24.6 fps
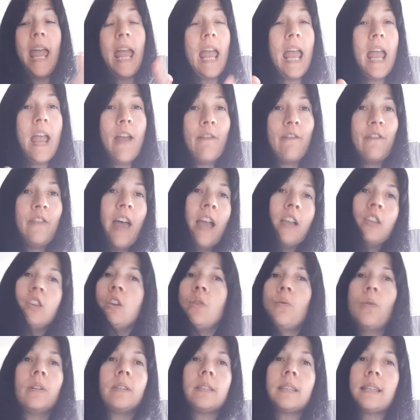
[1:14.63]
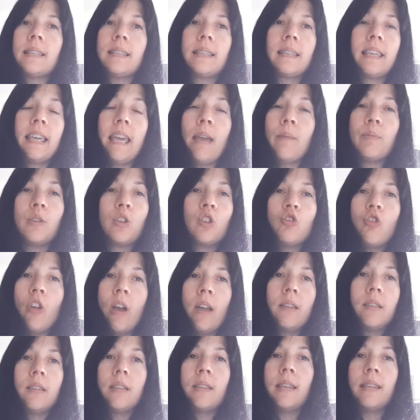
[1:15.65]
If then you want to skip
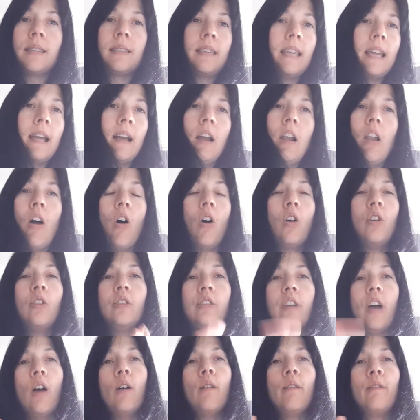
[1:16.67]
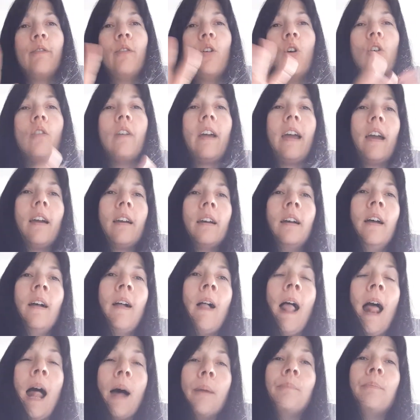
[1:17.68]
straight to the sing-along, go for it.
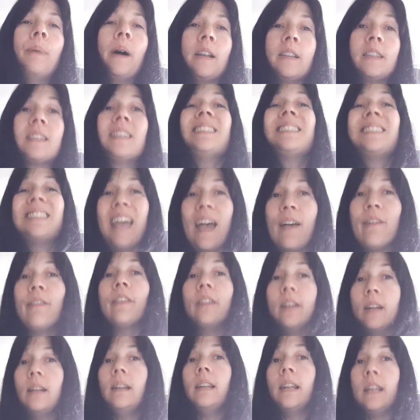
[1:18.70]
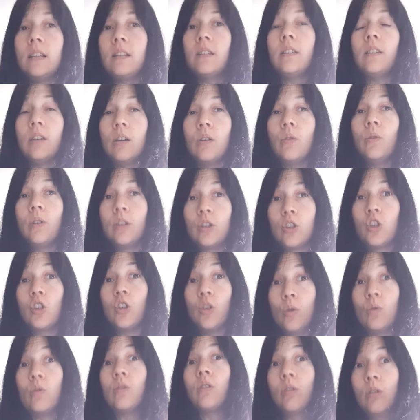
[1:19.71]
But definitely do
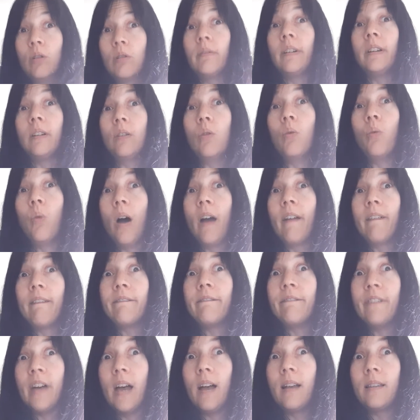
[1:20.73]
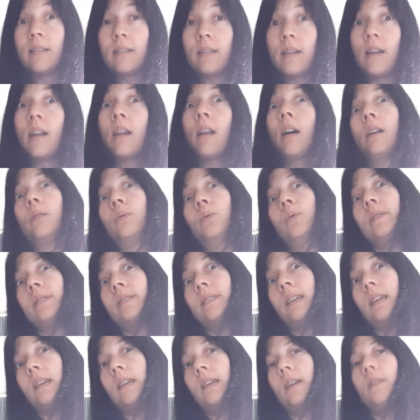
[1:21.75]
tutorial one first, and I will
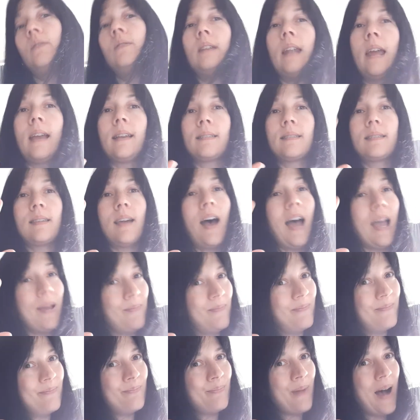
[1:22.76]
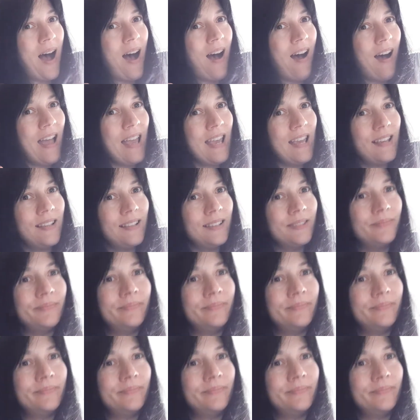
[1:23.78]
see you next time. Bye.